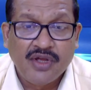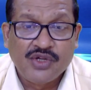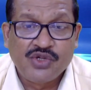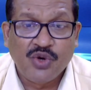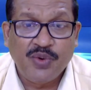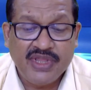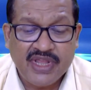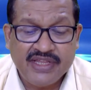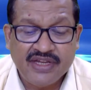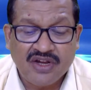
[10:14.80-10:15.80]
So when
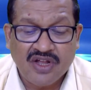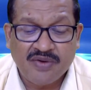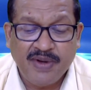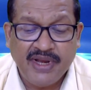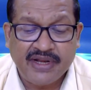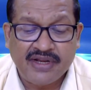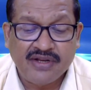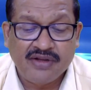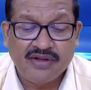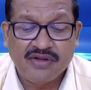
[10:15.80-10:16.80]
there is a conflict,
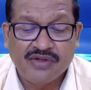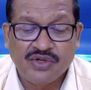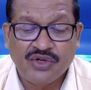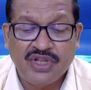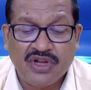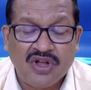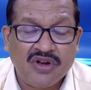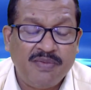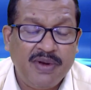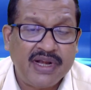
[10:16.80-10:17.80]
So the
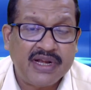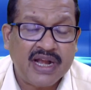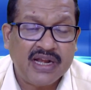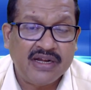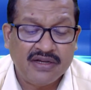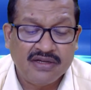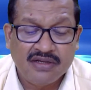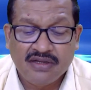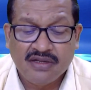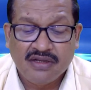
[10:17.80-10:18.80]
conflict and
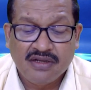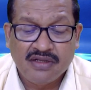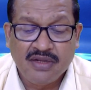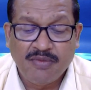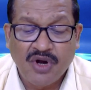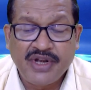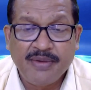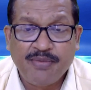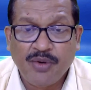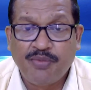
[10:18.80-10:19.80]
the
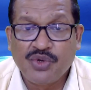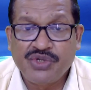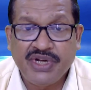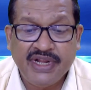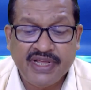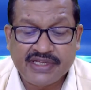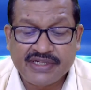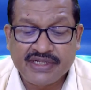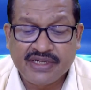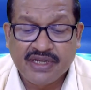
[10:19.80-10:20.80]
multiple
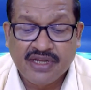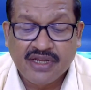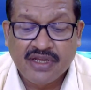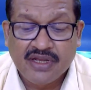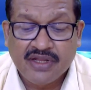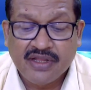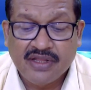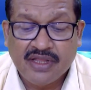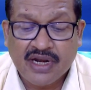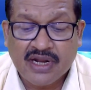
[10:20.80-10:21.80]
proceedings
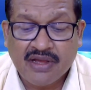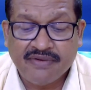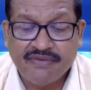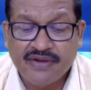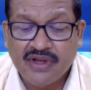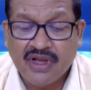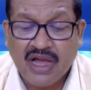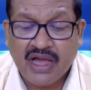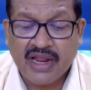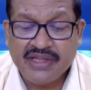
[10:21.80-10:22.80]
that are
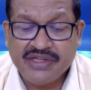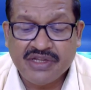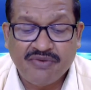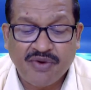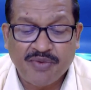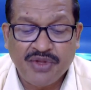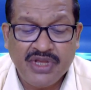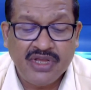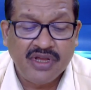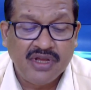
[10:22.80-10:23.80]
arising from
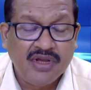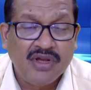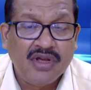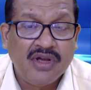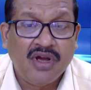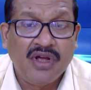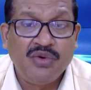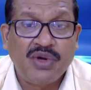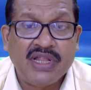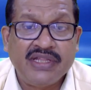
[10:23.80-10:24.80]
the,
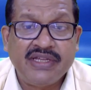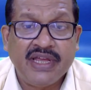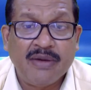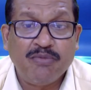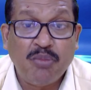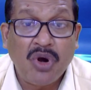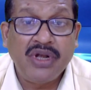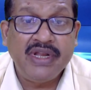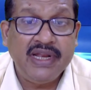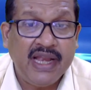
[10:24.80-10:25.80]
you can say,
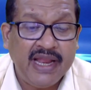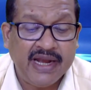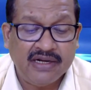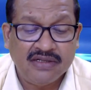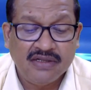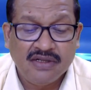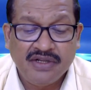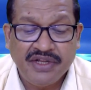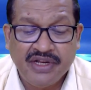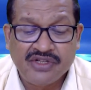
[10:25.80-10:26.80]
multi-layered
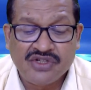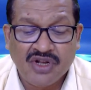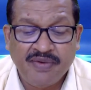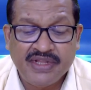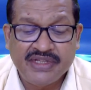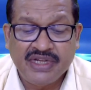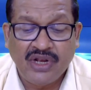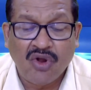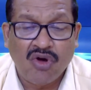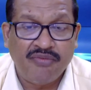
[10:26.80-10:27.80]
insolvency
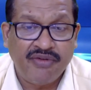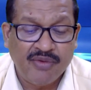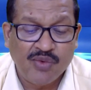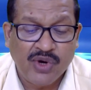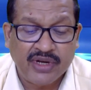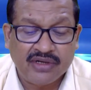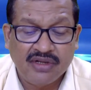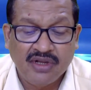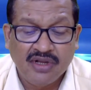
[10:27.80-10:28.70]
law framework,